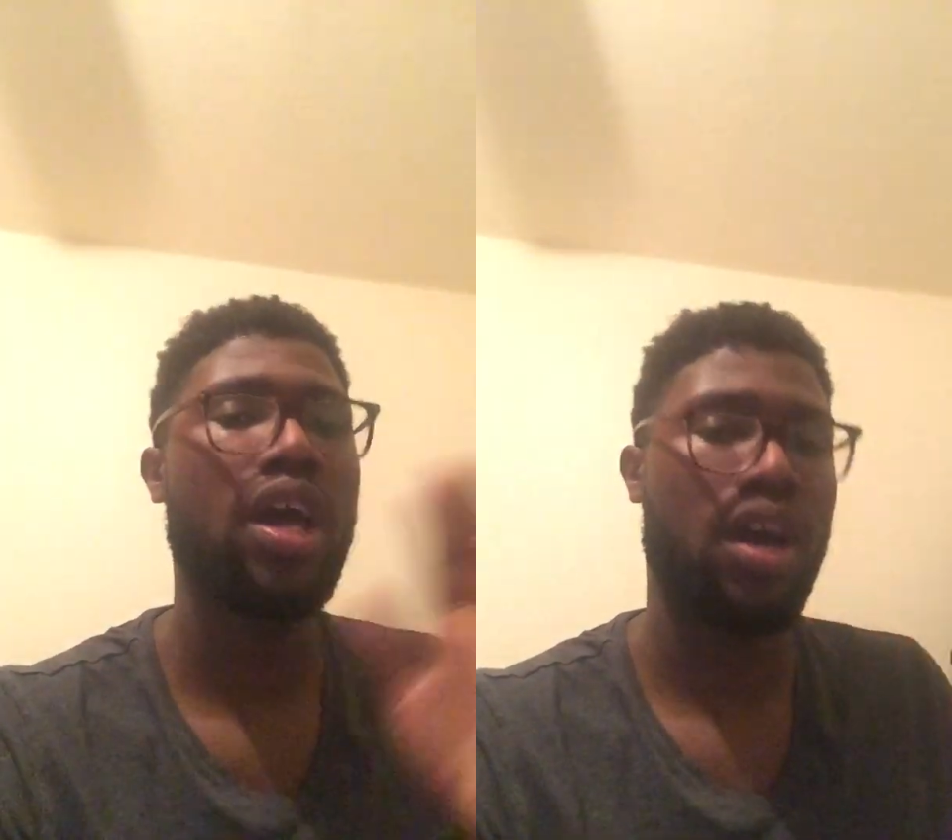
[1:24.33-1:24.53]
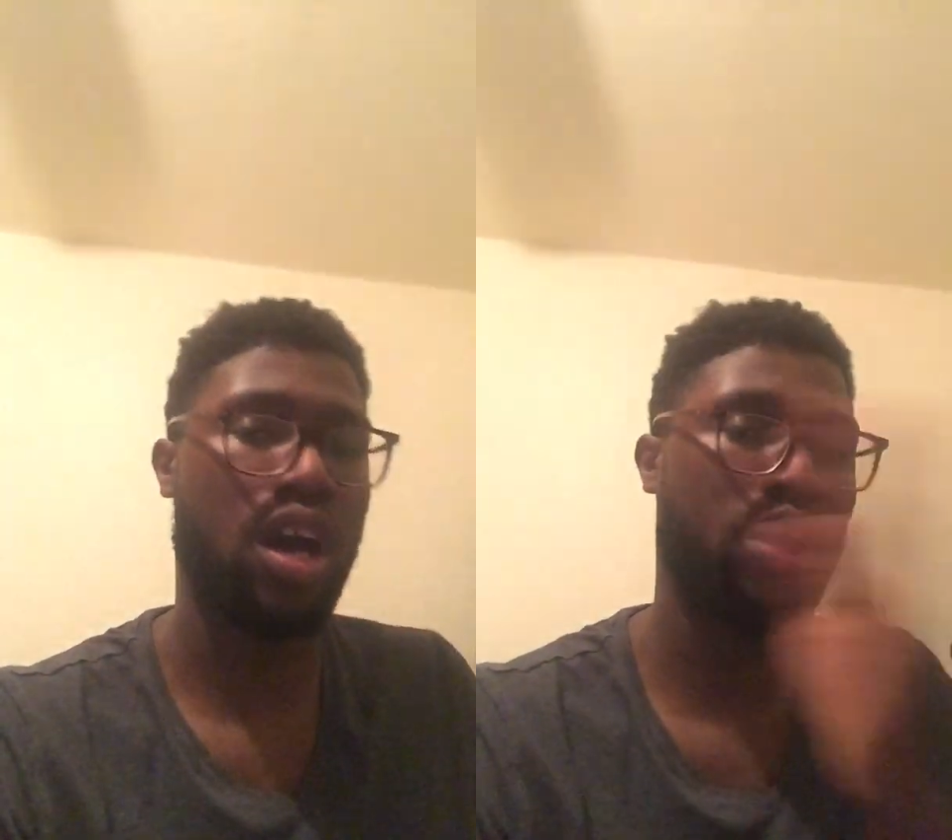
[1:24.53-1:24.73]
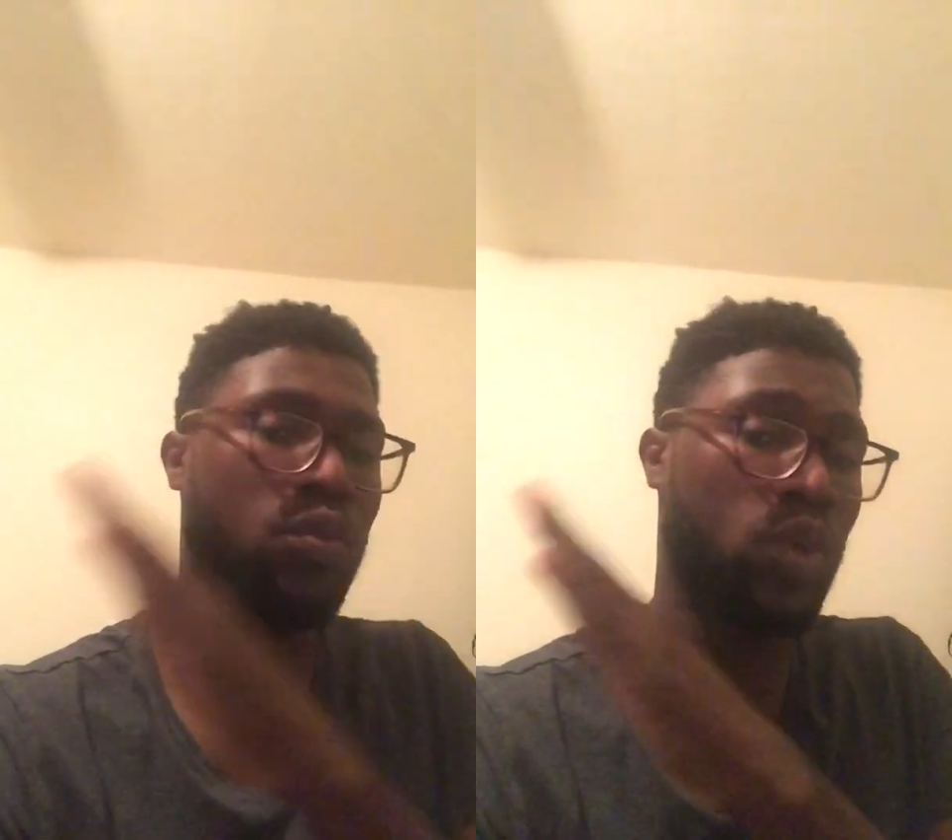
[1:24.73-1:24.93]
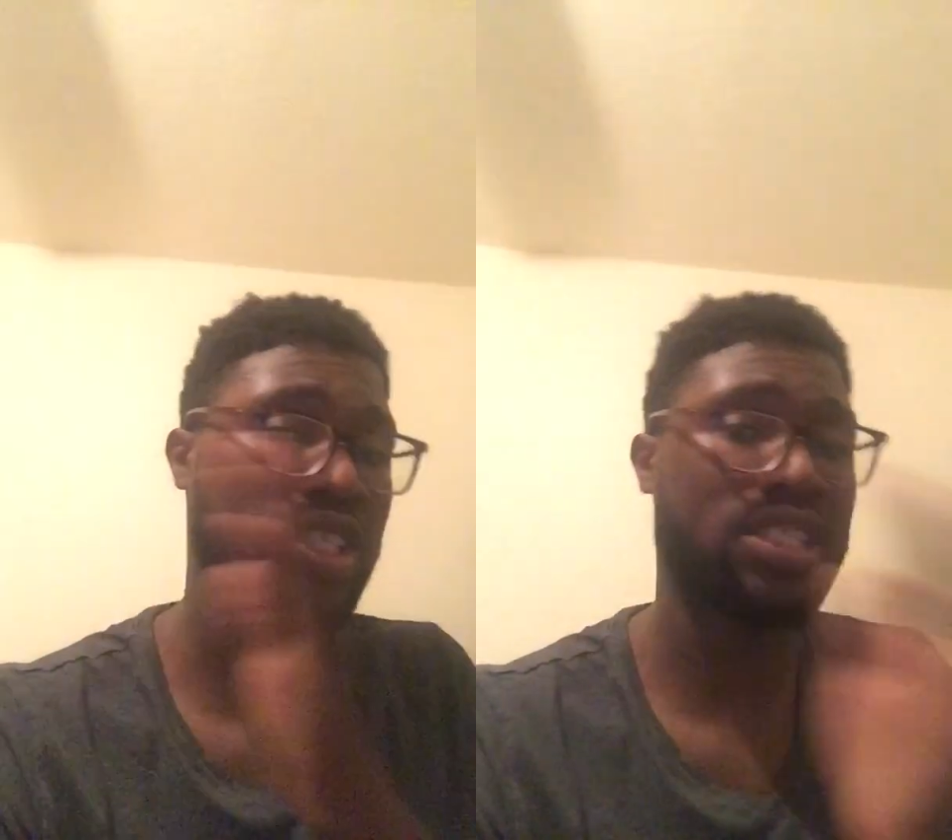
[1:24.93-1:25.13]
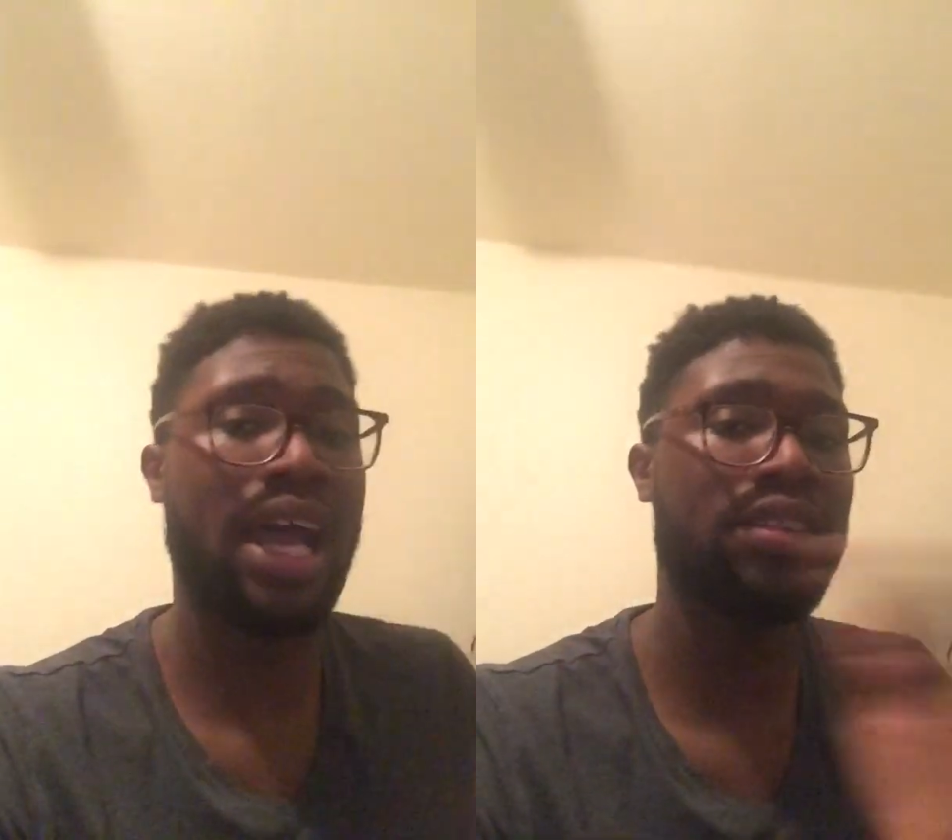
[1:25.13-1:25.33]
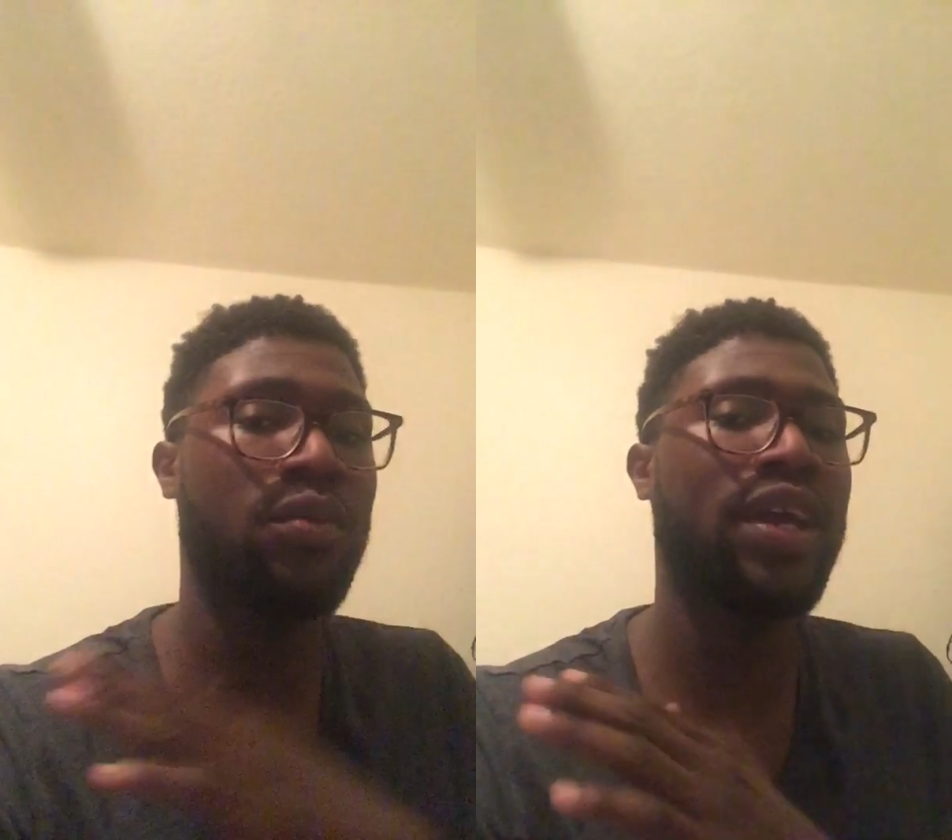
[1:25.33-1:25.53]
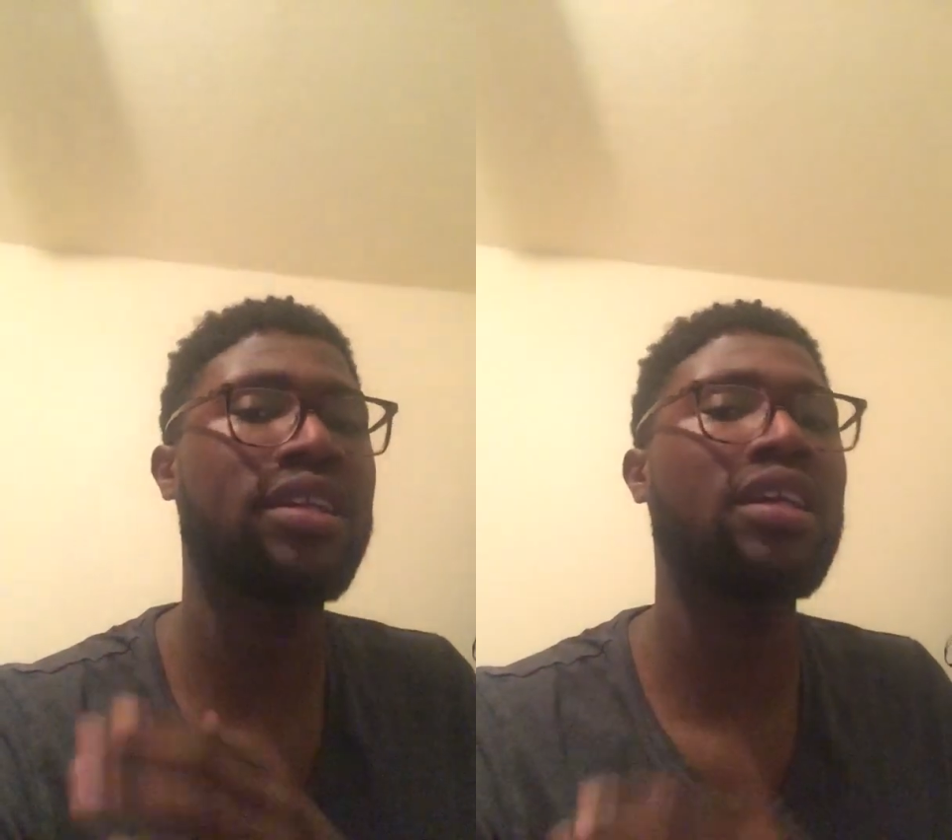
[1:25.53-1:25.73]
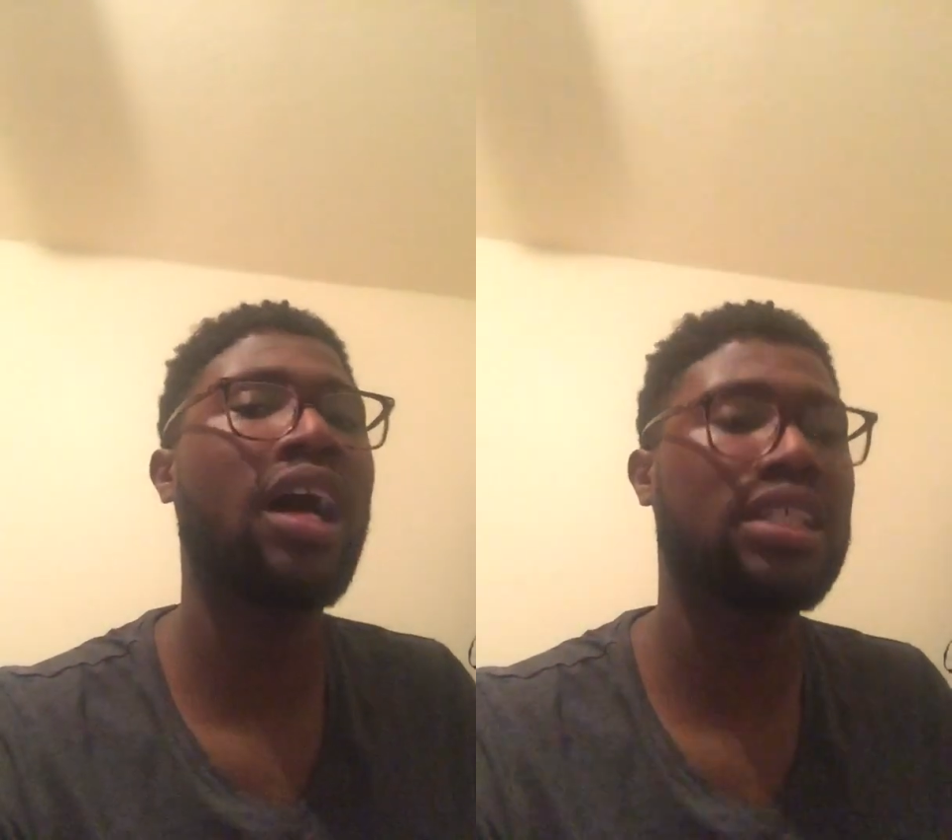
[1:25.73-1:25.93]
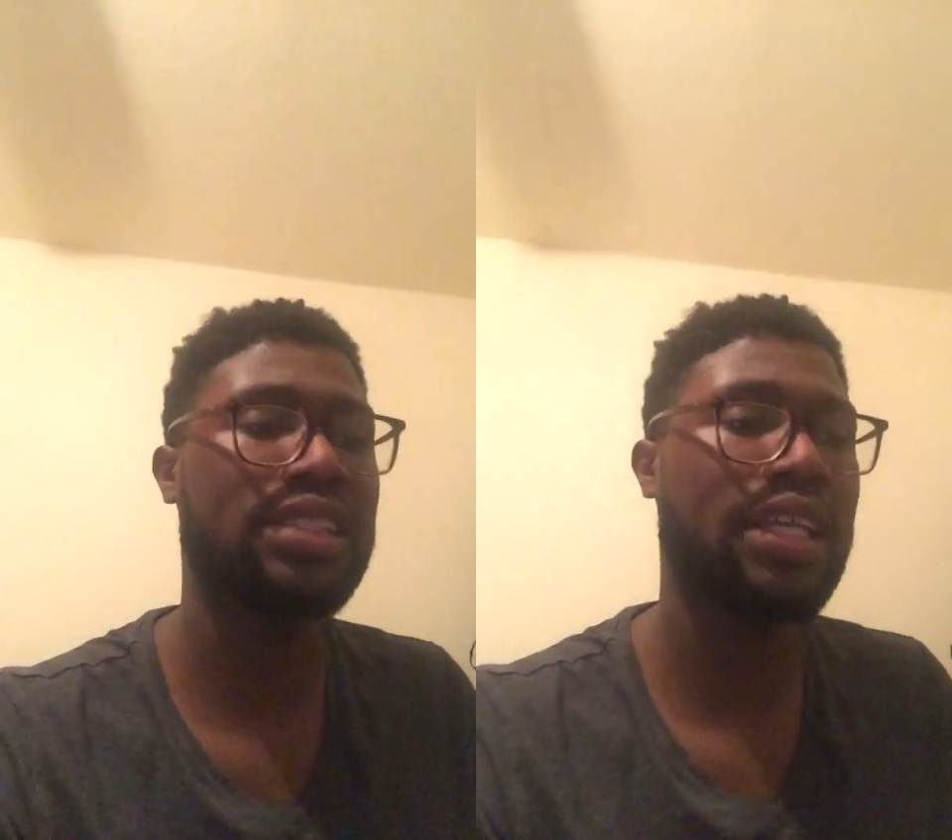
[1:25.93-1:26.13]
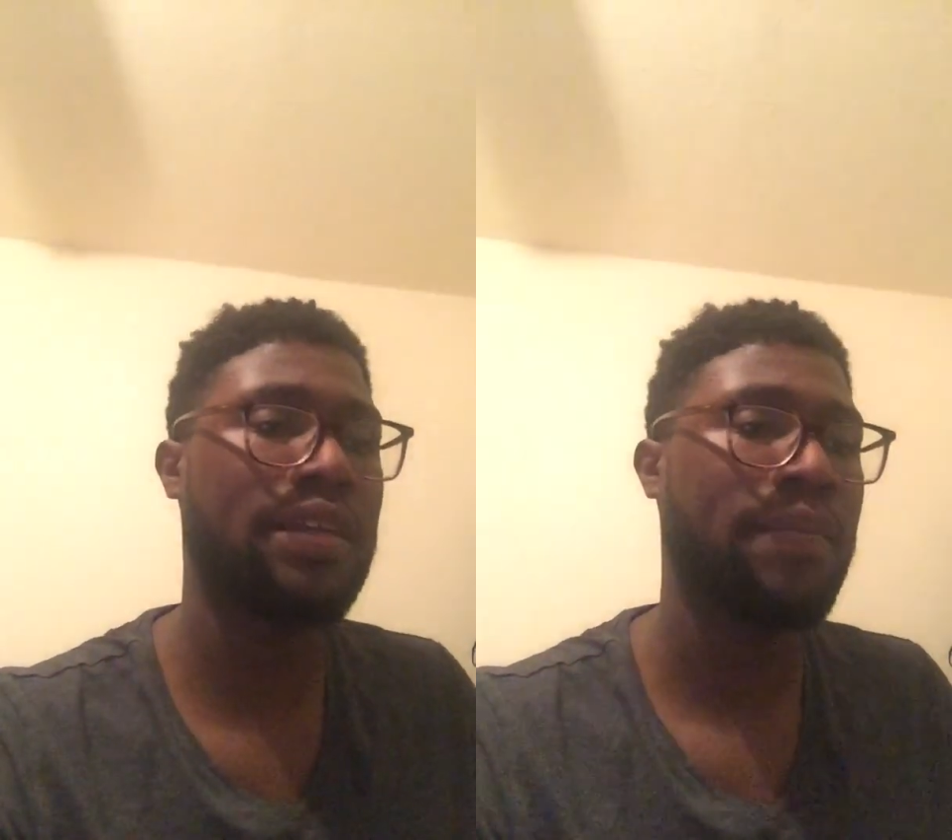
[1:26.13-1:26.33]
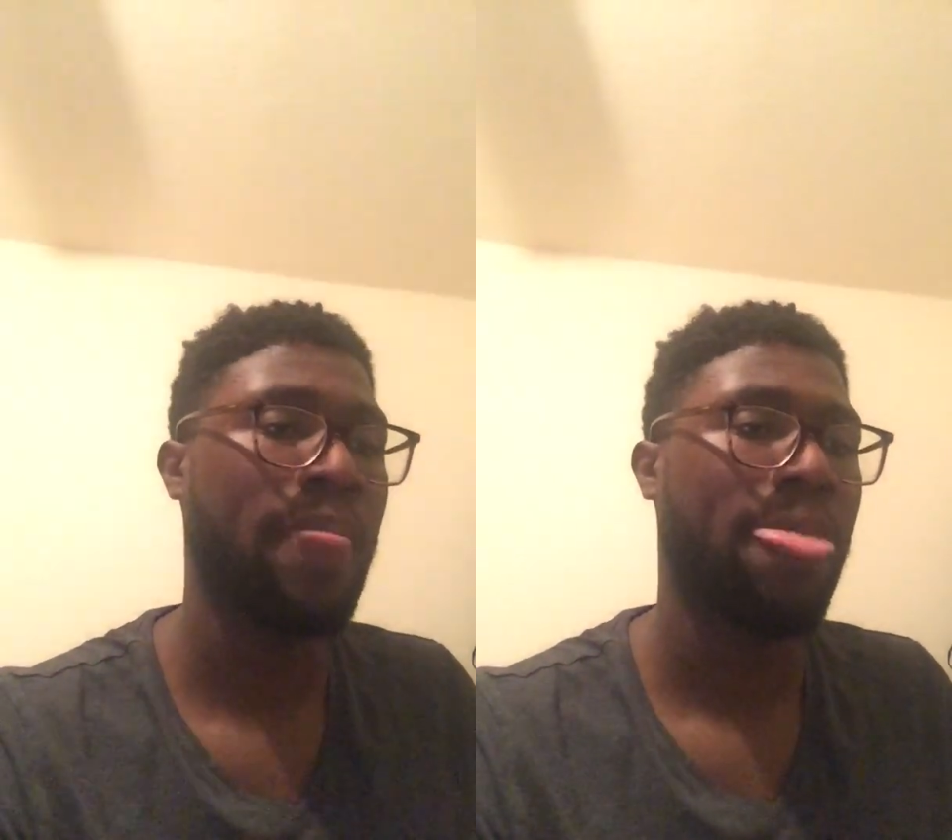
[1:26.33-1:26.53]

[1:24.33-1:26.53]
on which side the red dot is in.